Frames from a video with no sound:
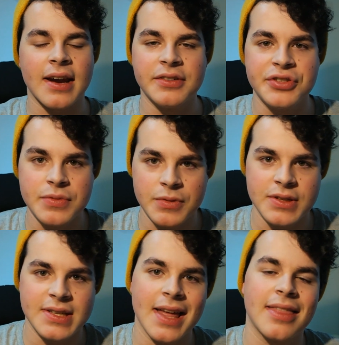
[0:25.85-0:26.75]
and I just want
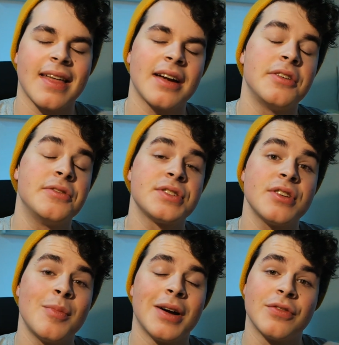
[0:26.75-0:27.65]
to say thank you
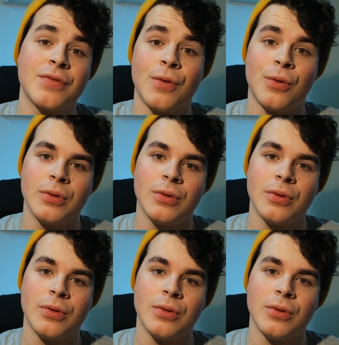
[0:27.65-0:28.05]
so much for